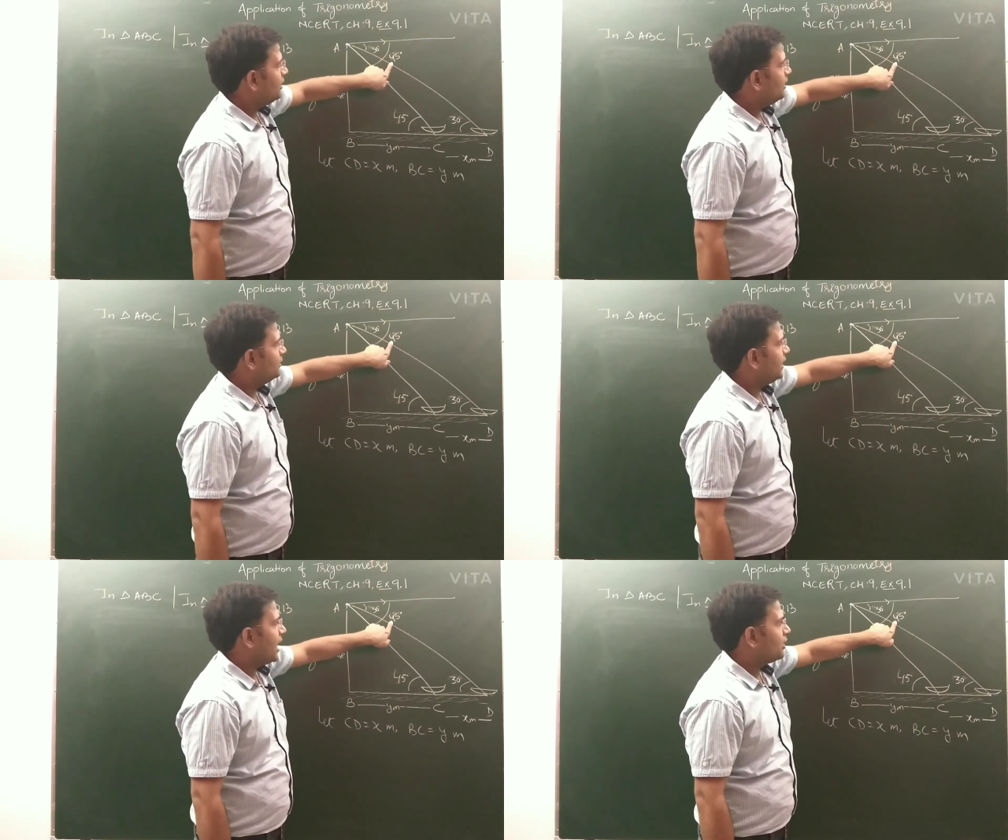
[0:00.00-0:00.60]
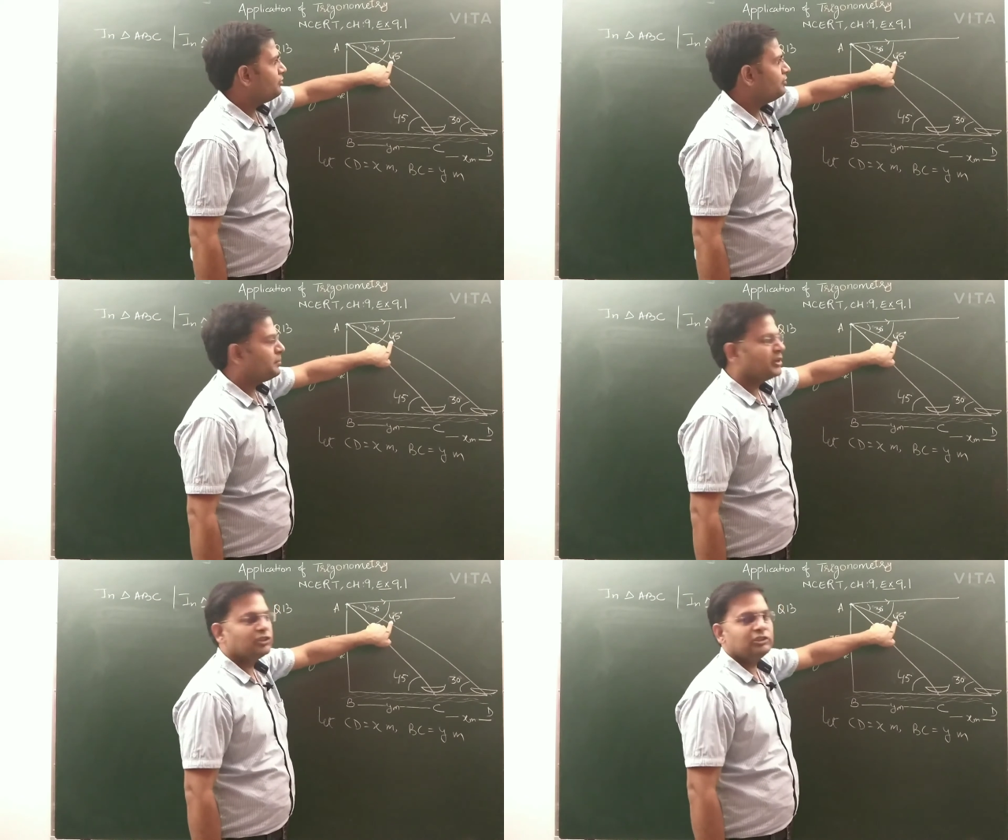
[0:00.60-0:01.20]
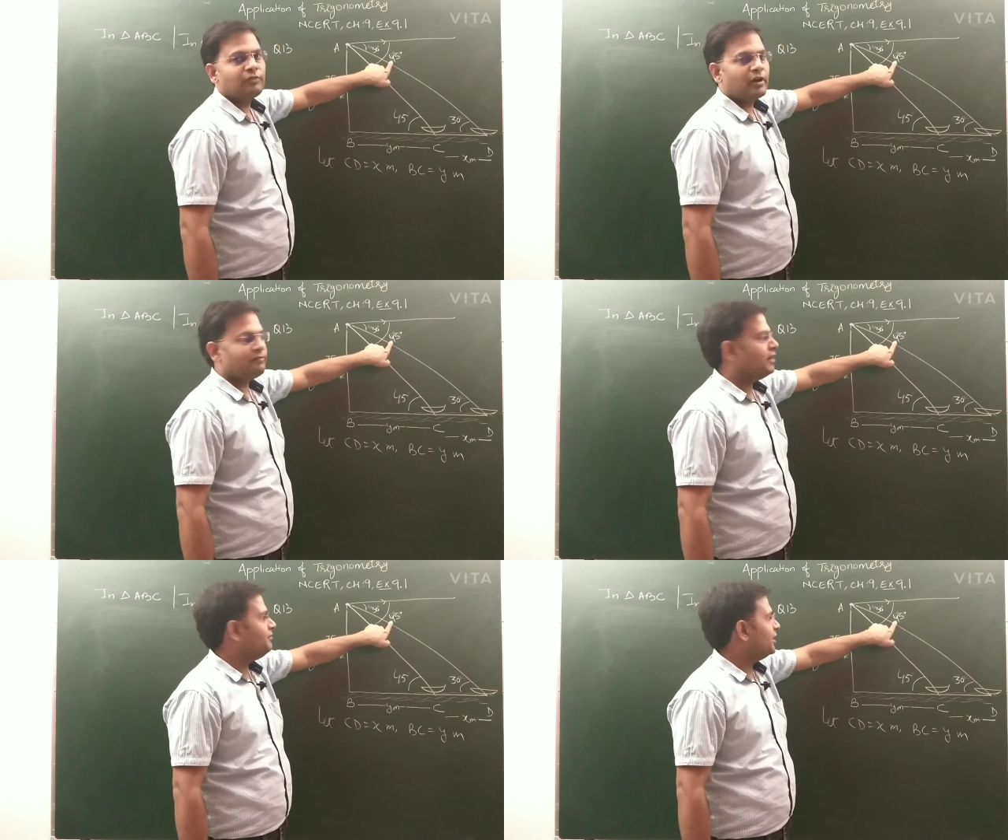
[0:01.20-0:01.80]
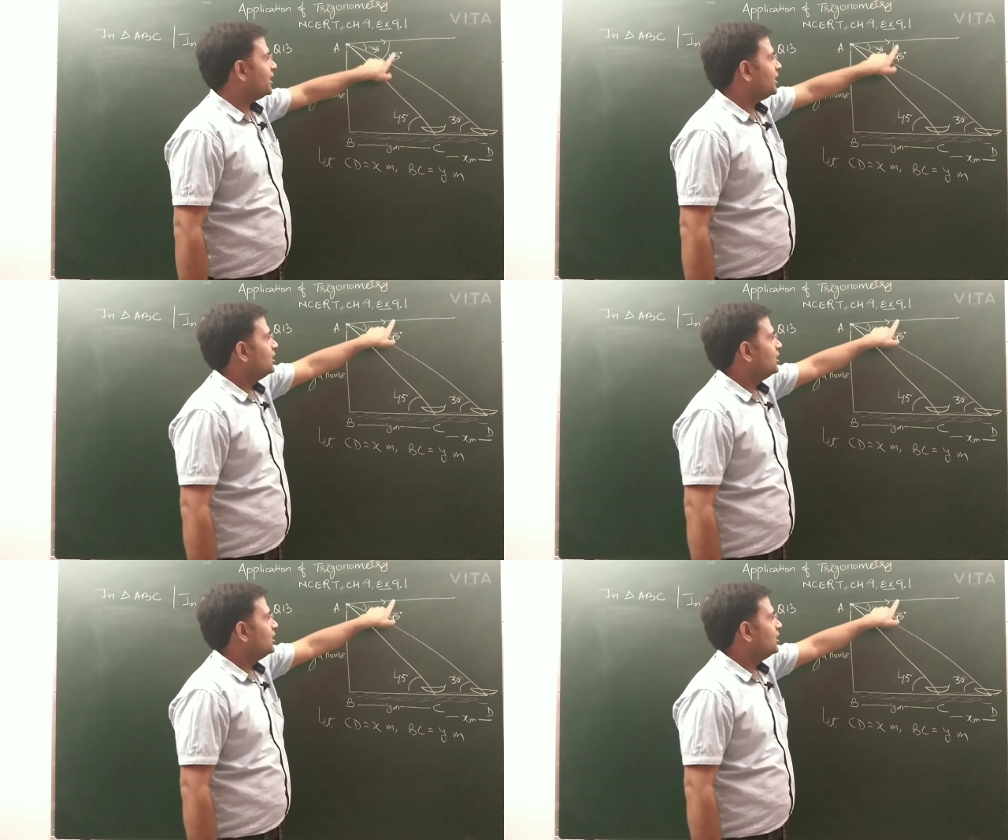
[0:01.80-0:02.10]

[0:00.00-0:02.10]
the angle of depression is 45 degree.